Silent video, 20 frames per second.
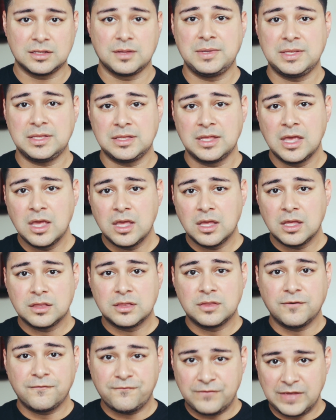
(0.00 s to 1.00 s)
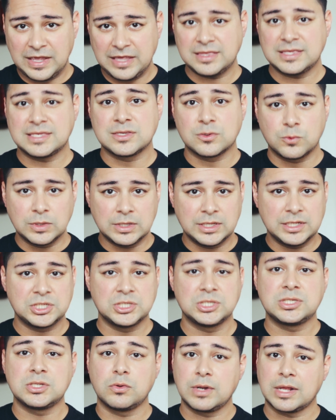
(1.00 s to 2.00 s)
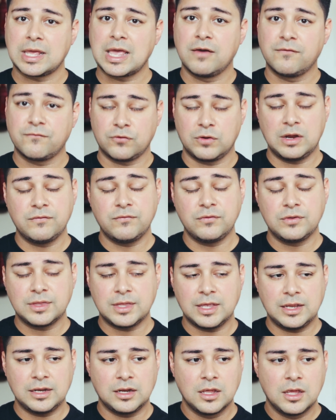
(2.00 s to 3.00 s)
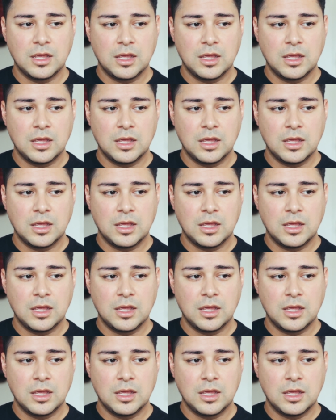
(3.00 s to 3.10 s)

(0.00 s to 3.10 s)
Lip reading: I mean, the faiths, the religions don't account for everything.